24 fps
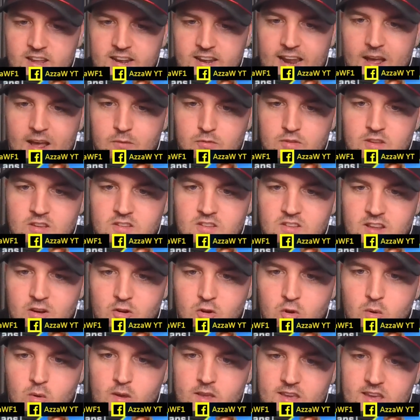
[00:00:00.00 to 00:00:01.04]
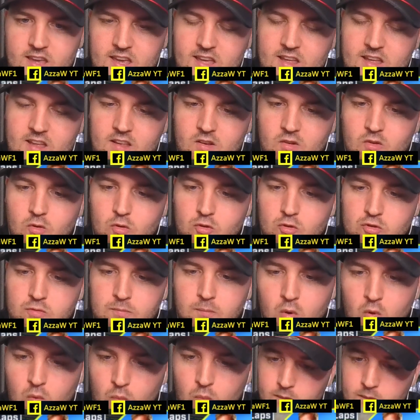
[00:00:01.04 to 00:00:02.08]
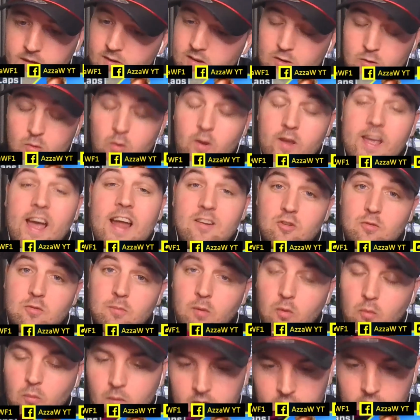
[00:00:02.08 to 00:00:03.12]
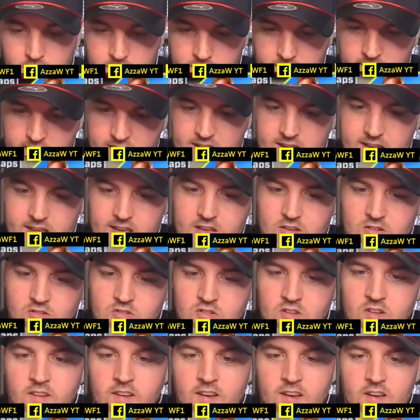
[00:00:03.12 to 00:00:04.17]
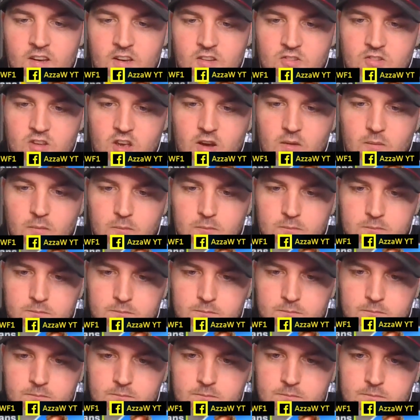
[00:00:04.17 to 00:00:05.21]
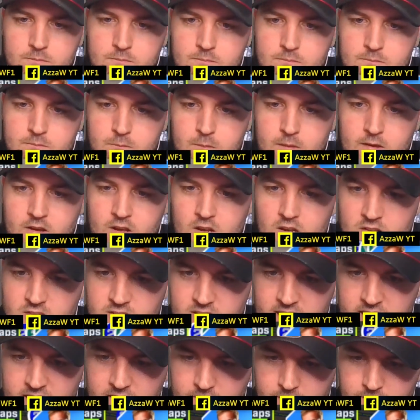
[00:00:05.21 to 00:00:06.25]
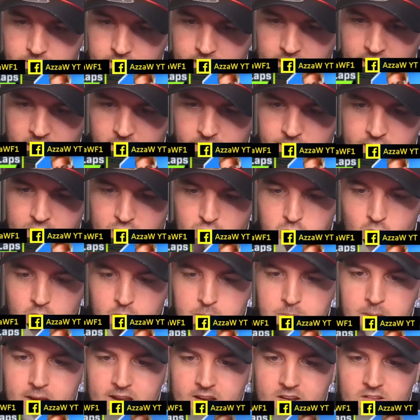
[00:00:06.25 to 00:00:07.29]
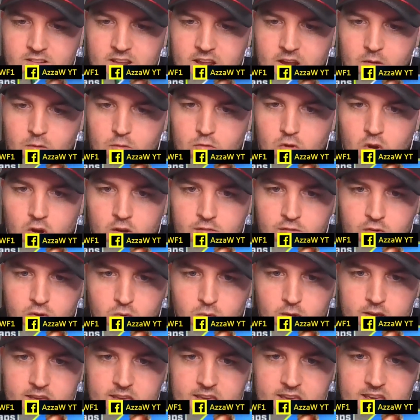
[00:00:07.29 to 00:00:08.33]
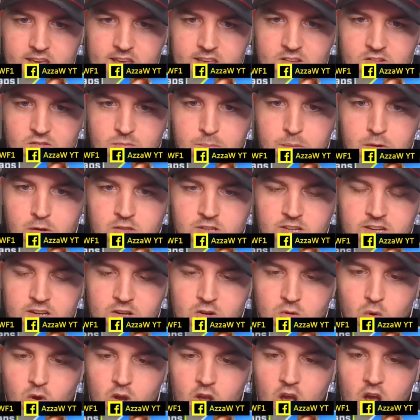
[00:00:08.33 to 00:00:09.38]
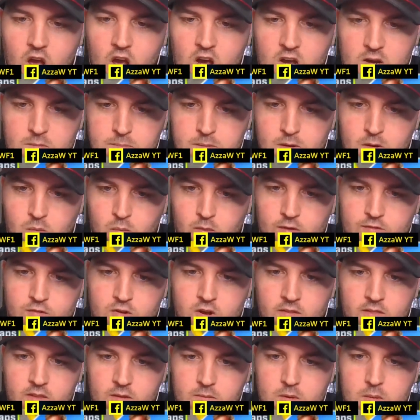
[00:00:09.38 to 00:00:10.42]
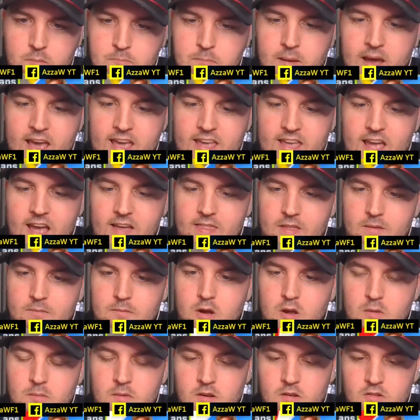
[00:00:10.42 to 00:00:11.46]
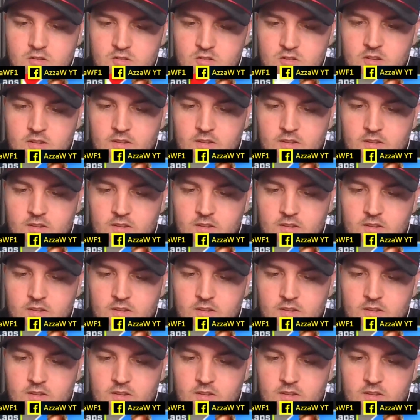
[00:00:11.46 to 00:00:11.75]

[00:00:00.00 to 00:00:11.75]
laps. This is how quick or small, quick and small, it is. So we're going to see how this one pans out. Rival is pushing quite hard, but we've got them at bay at the moment.